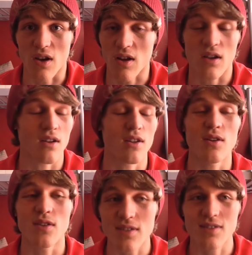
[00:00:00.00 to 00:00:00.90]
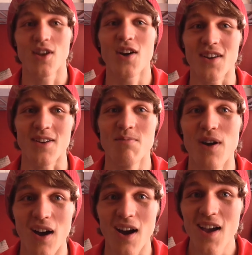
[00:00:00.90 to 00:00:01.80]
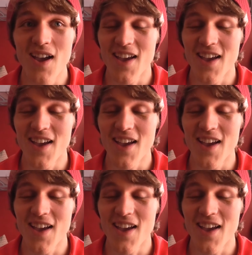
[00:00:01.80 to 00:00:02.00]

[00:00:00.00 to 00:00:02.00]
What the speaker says: I know it's dirty, but